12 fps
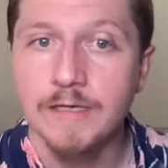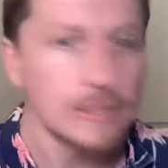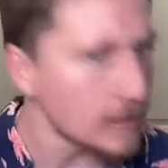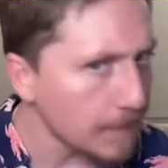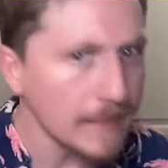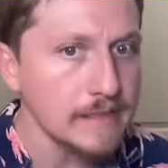
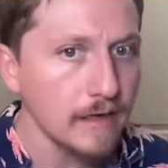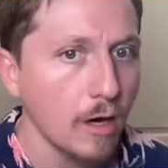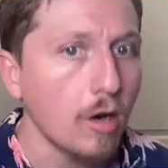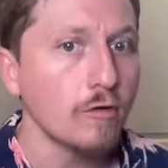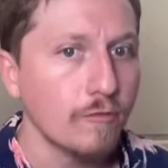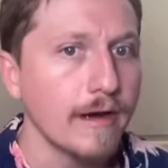Just because I
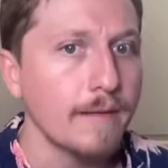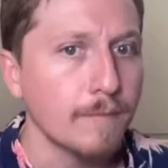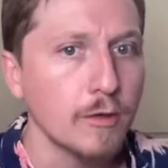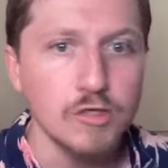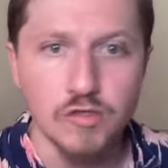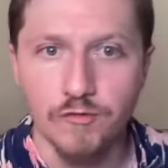called Graham
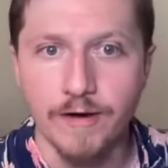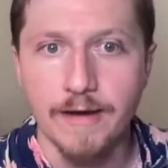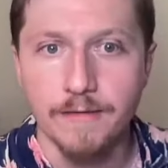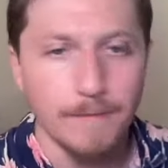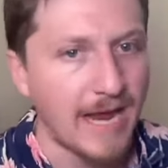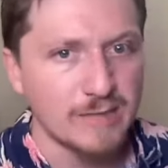
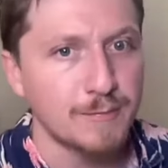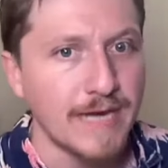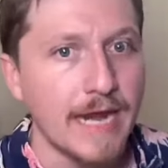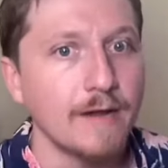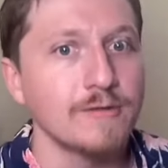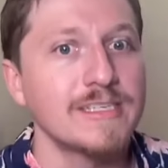Mertz mashed
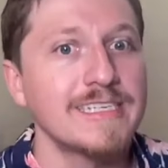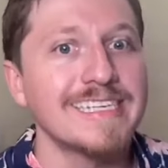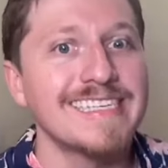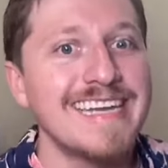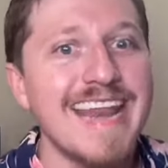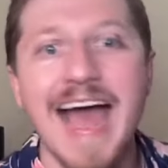potatoes
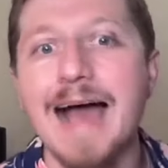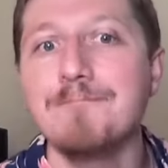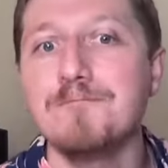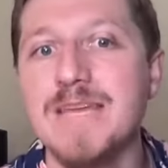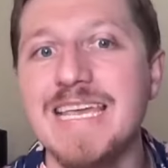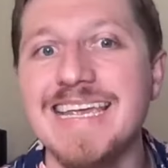does not
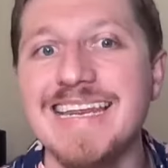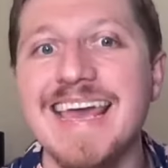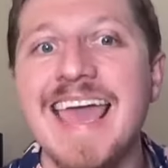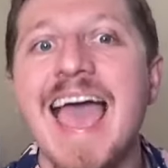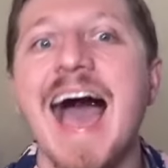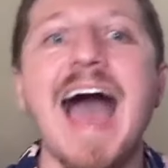
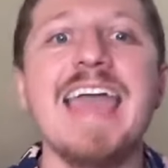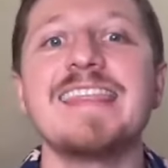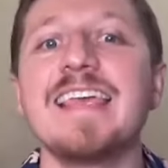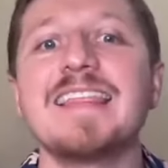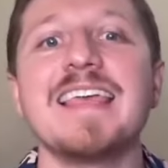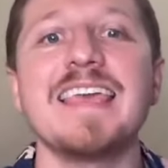mean I
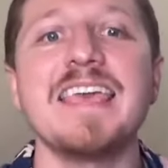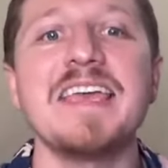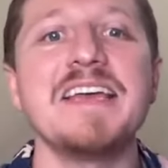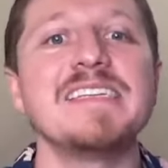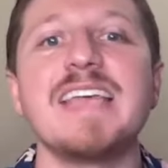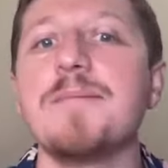think that
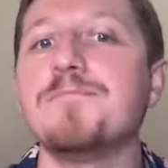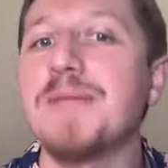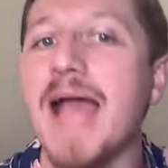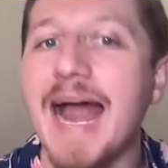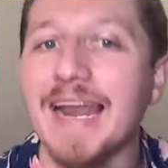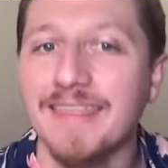he is a
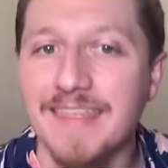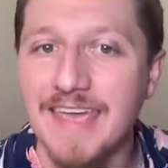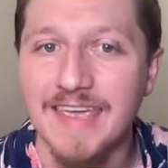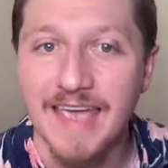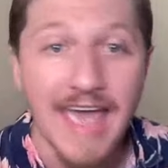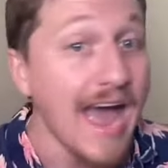bad
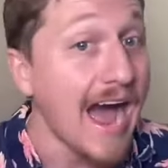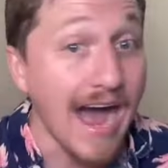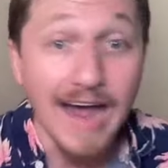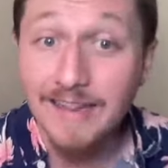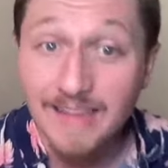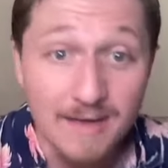thing.
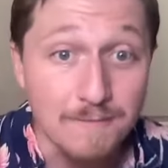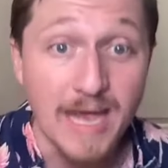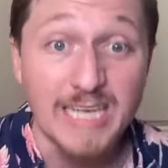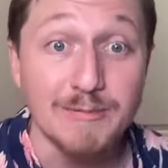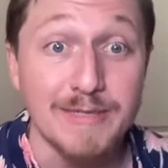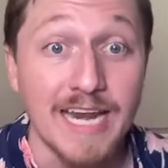I love
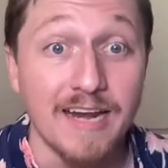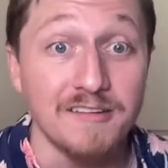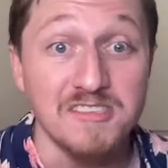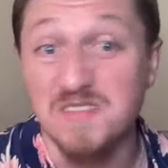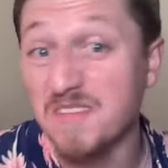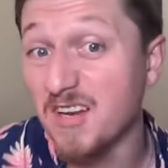mashed
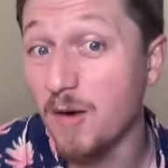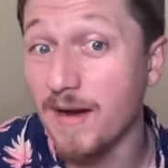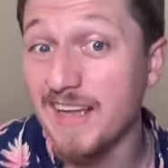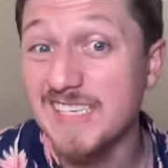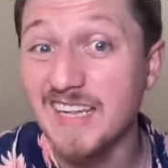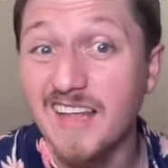potatoes. You know what
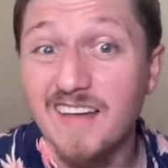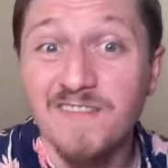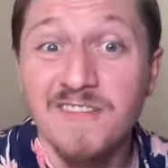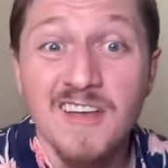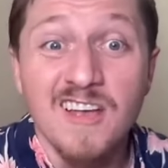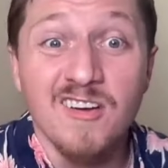else I love?
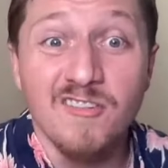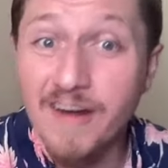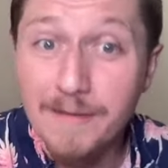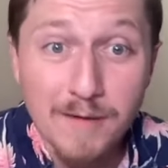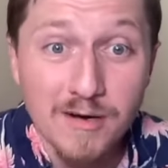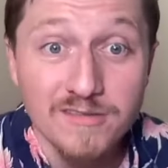
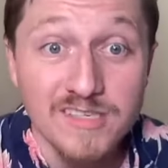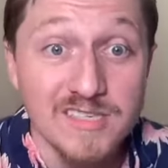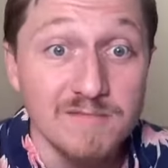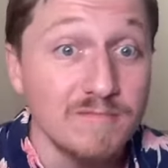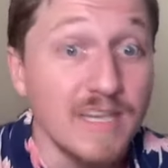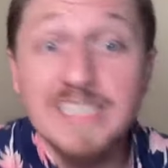Graham
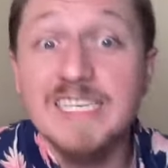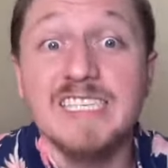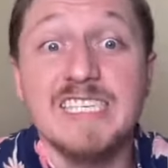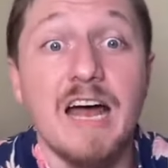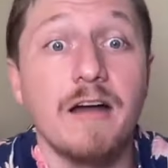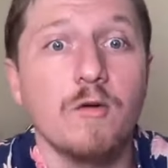Mertz. I think he's a
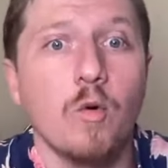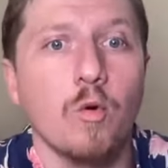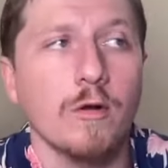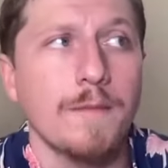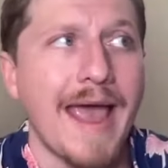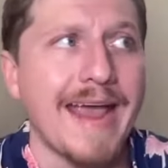solid
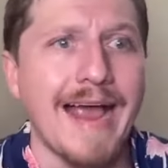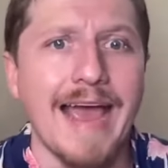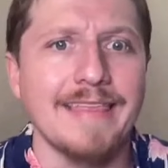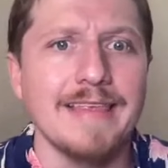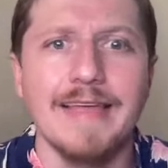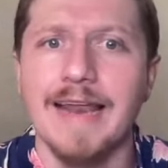quarterback. I
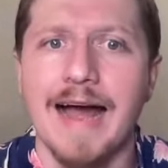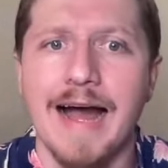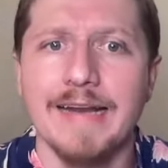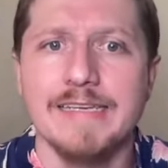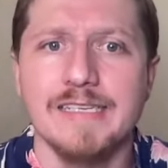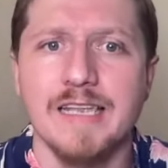think that
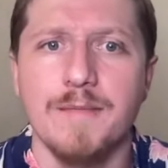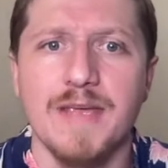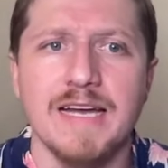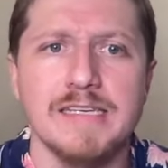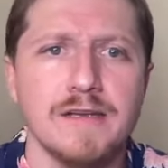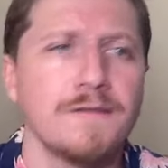honestly,
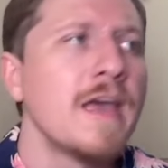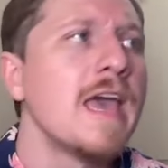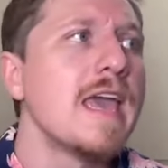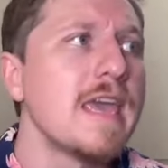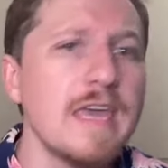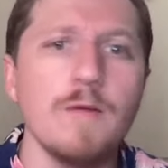because of
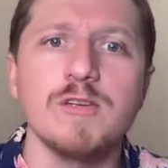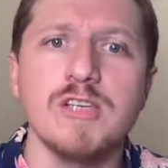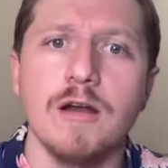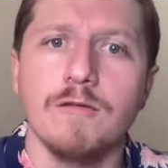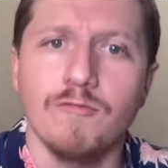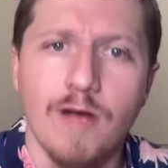he was
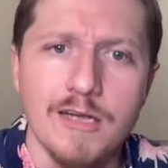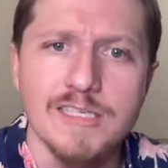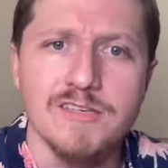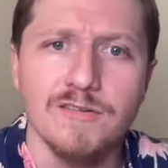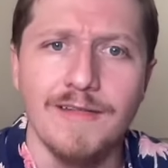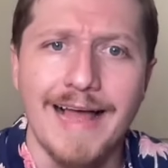on a
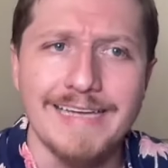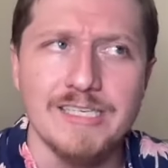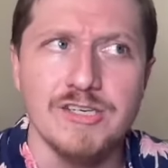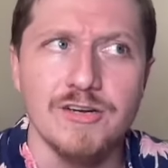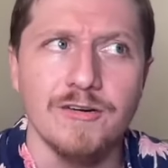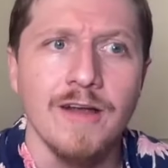roster
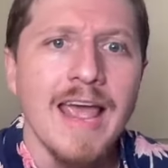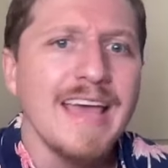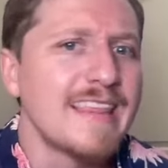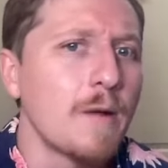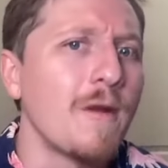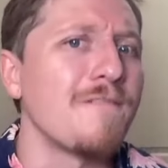last year
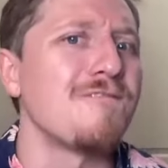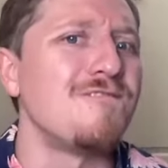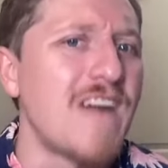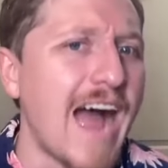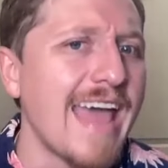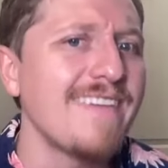that went
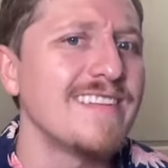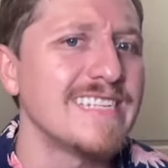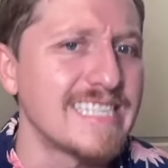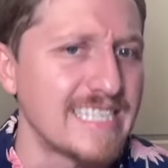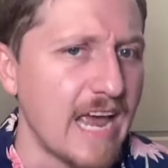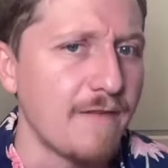five and
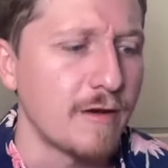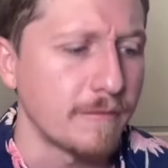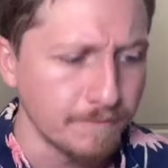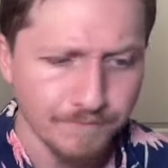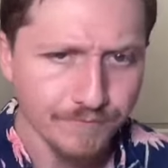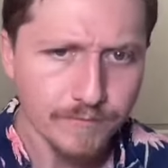
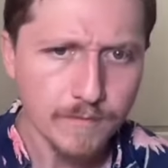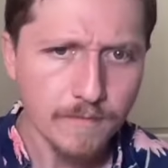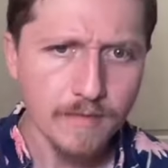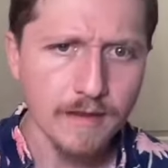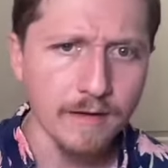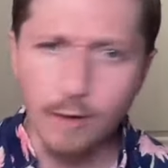seven,
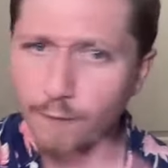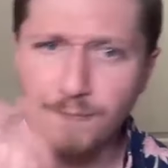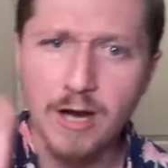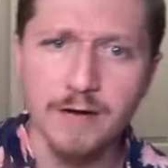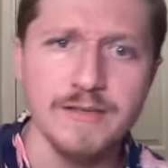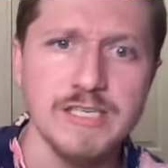no
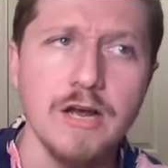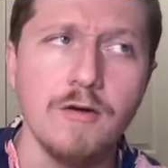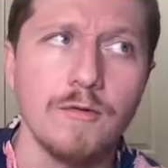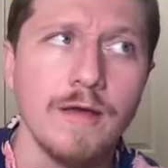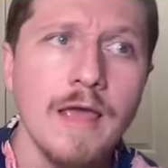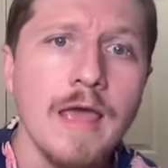fault of his
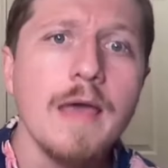own.